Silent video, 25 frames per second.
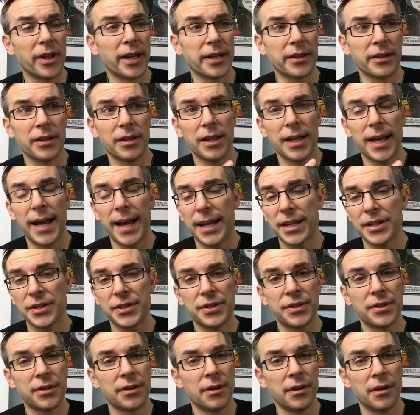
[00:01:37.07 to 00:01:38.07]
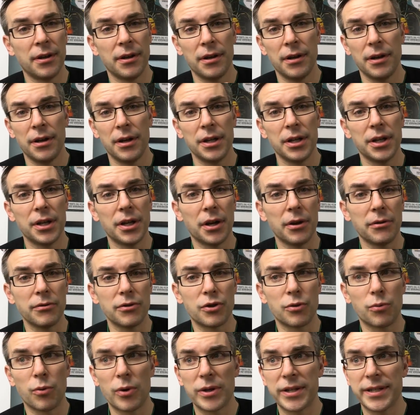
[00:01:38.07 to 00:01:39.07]
for like the last,
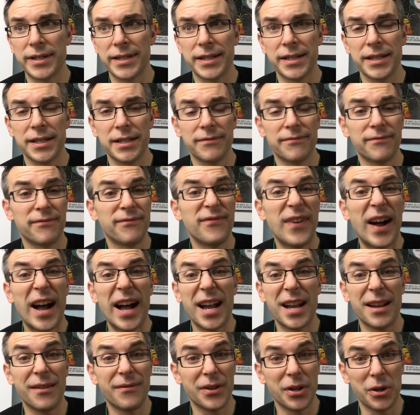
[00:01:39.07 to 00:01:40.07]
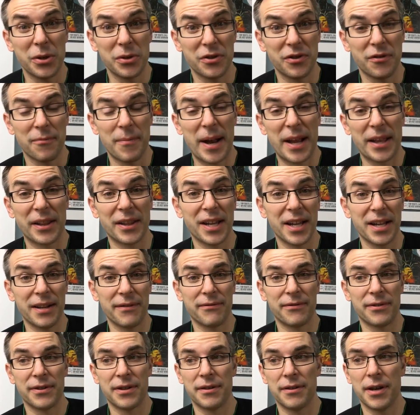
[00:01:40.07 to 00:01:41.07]
25 years of my
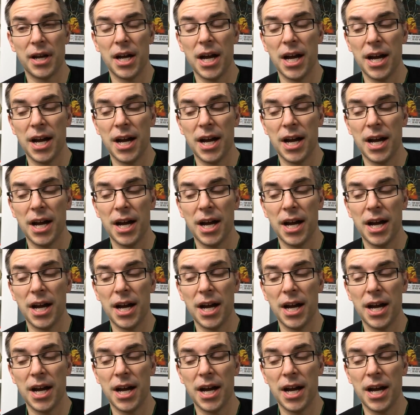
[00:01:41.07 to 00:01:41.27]
life.